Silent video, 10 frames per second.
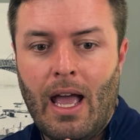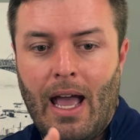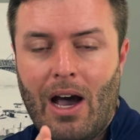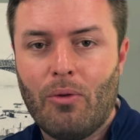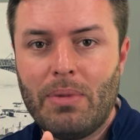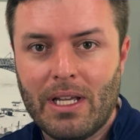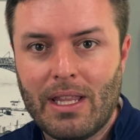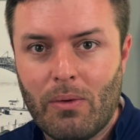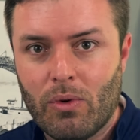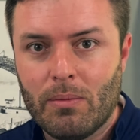how big
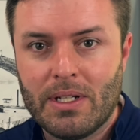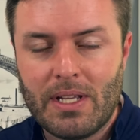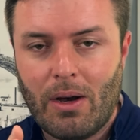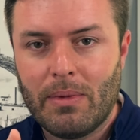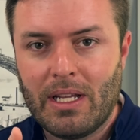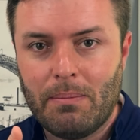that room is, how many